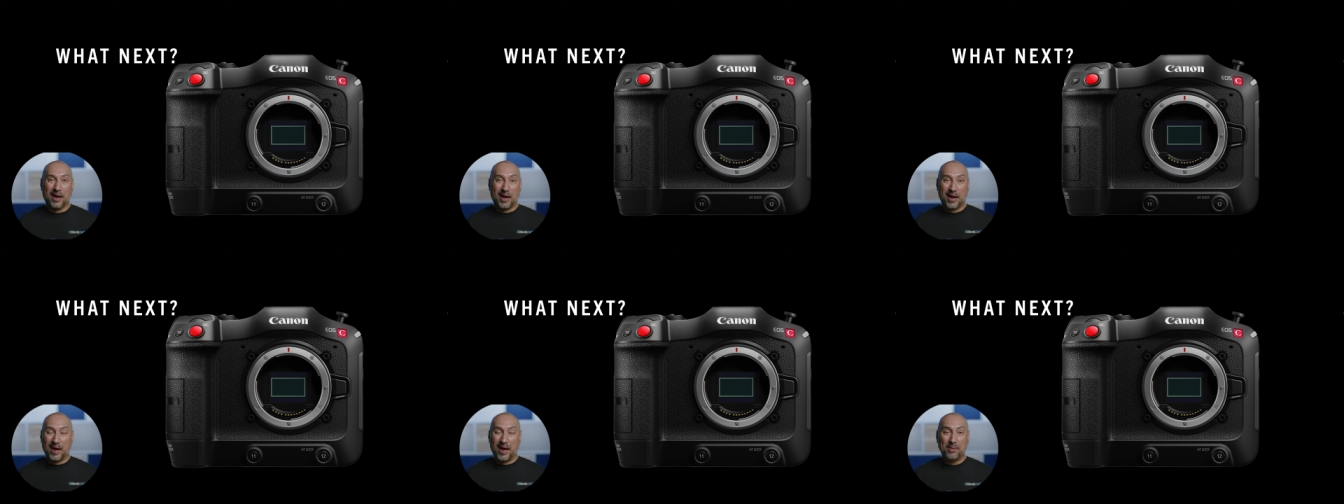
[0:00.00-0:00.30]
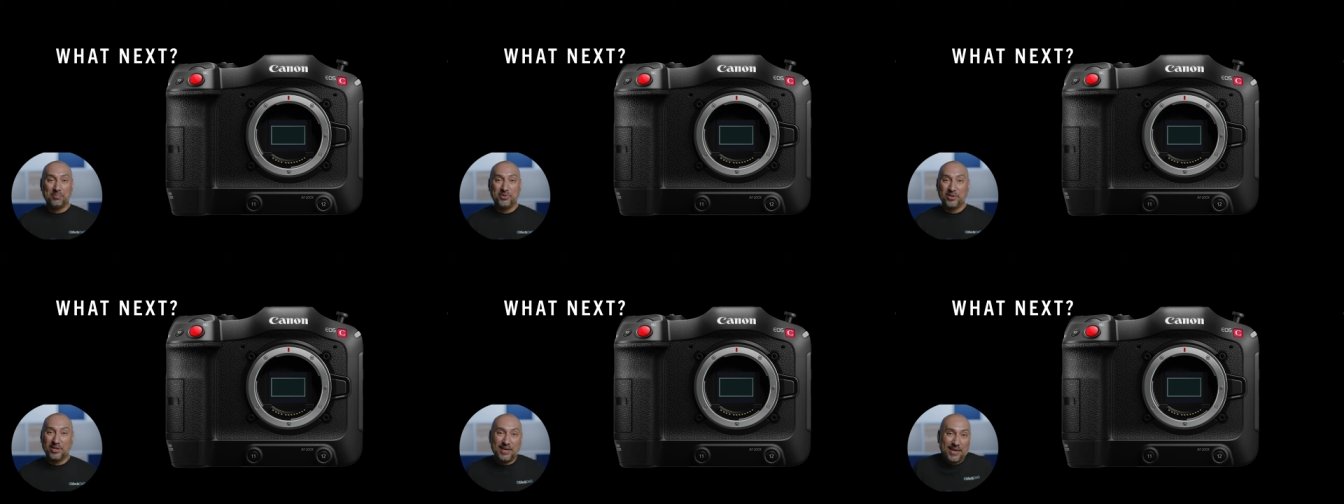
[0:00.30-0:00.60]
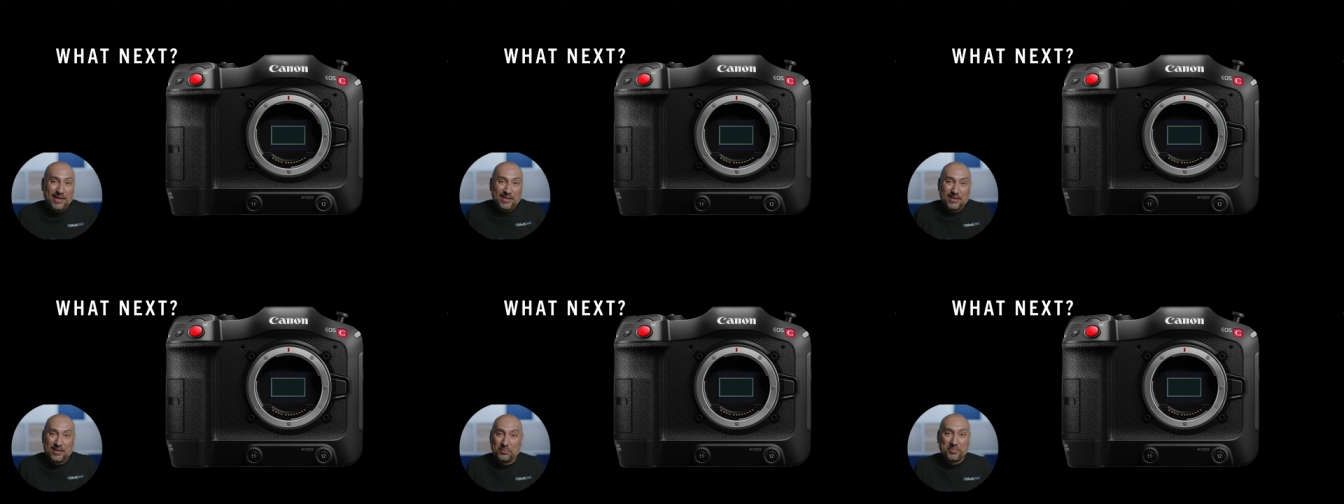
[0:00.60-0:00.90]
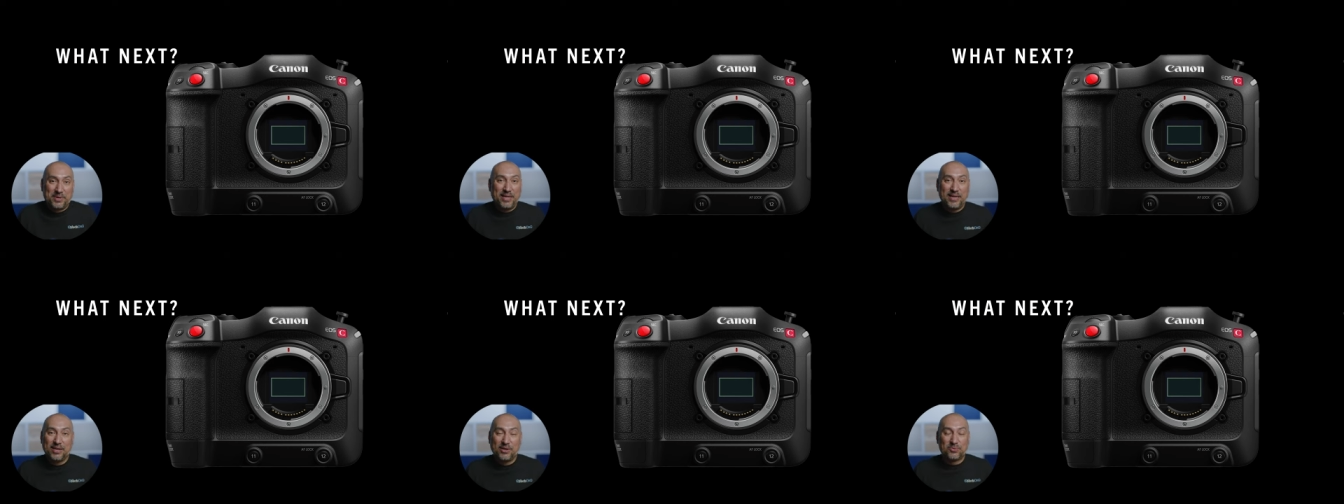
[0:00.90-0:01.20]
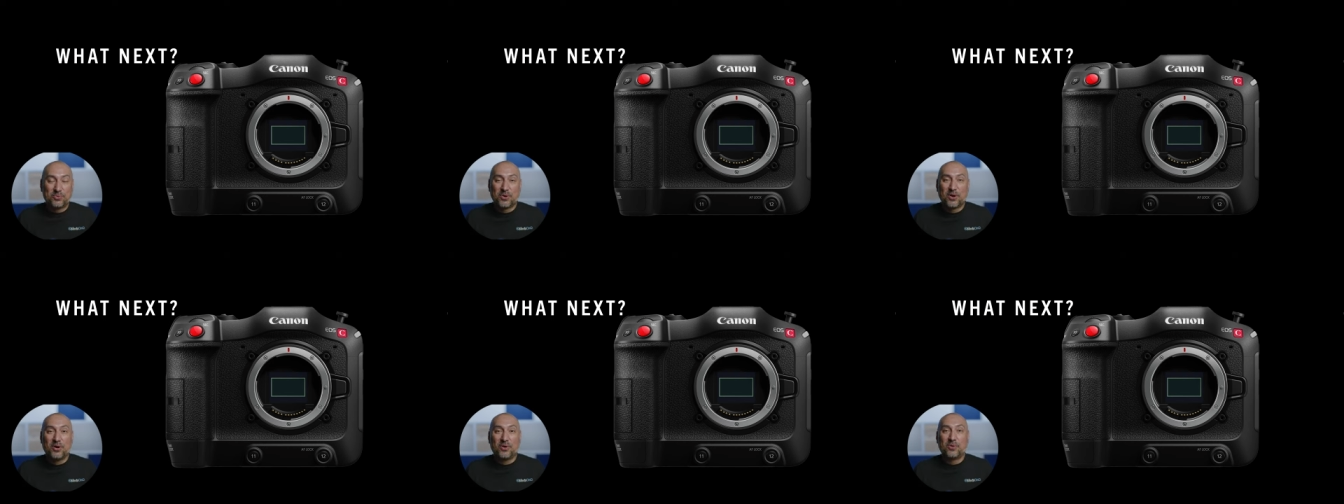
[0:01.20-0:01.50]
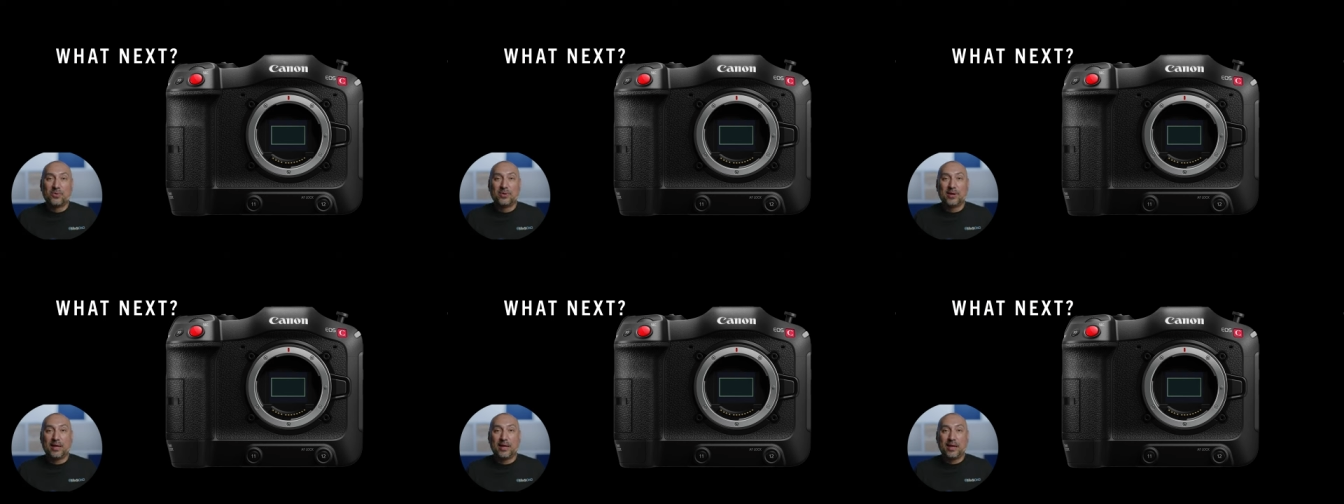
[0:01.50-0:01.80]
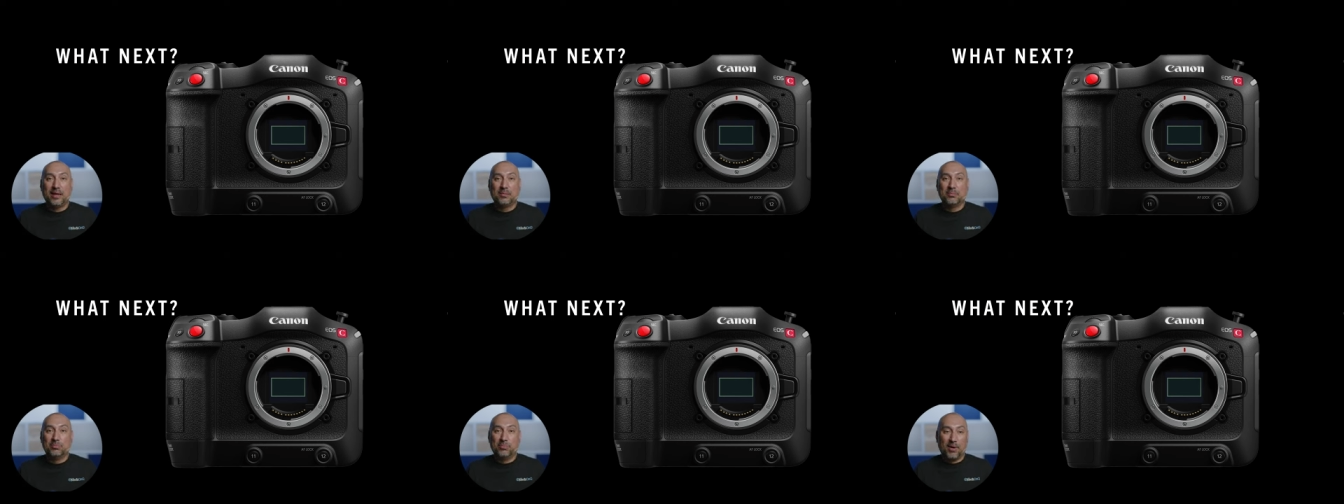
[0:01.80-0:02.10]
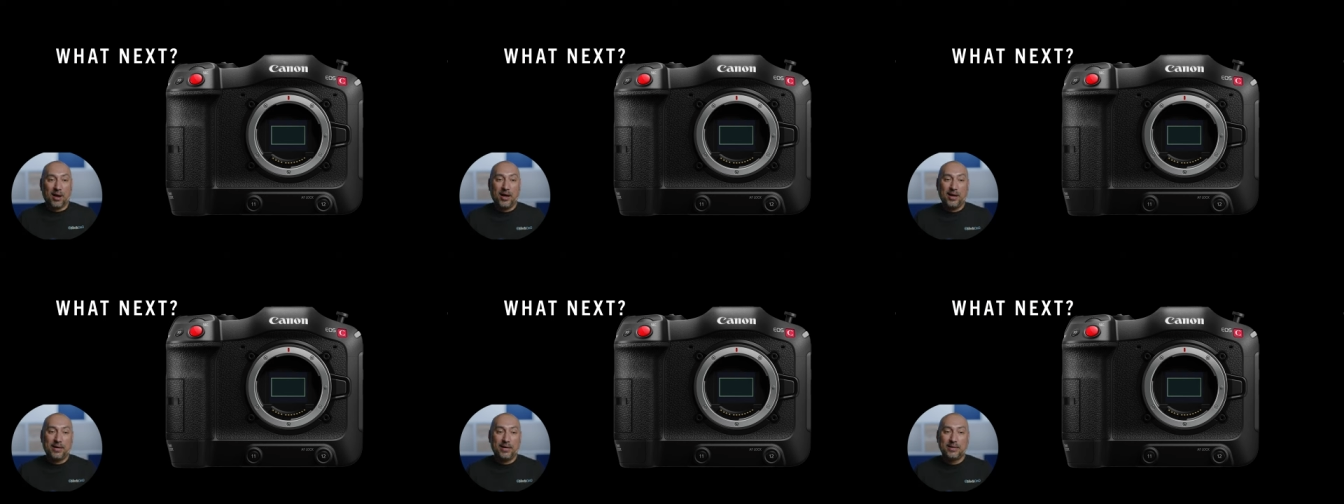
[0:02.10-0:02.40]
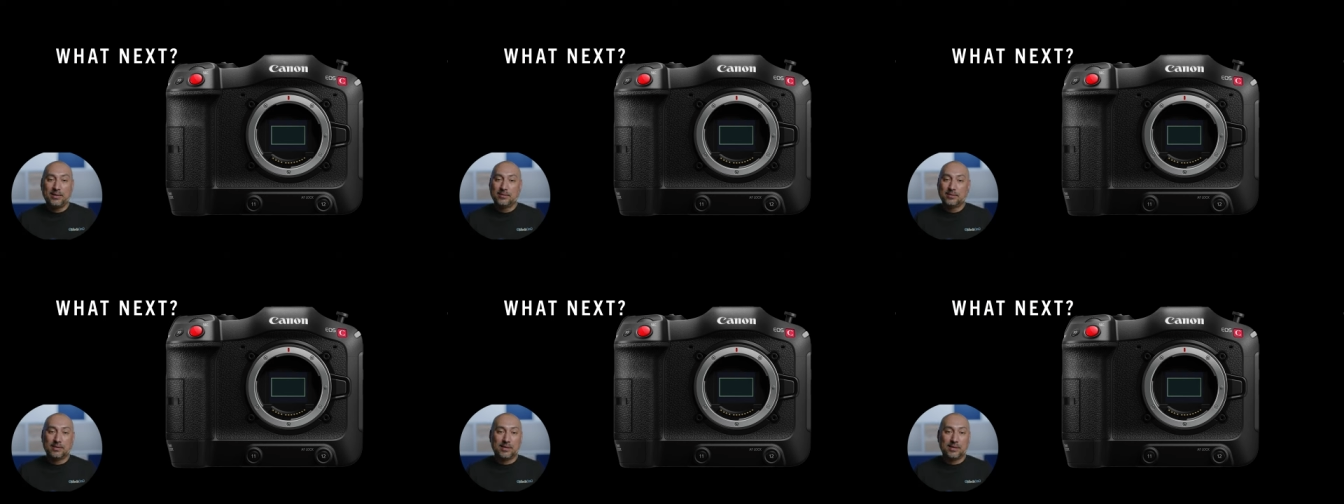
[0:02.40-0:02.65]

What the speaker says: I'm going to end up eating crow and buying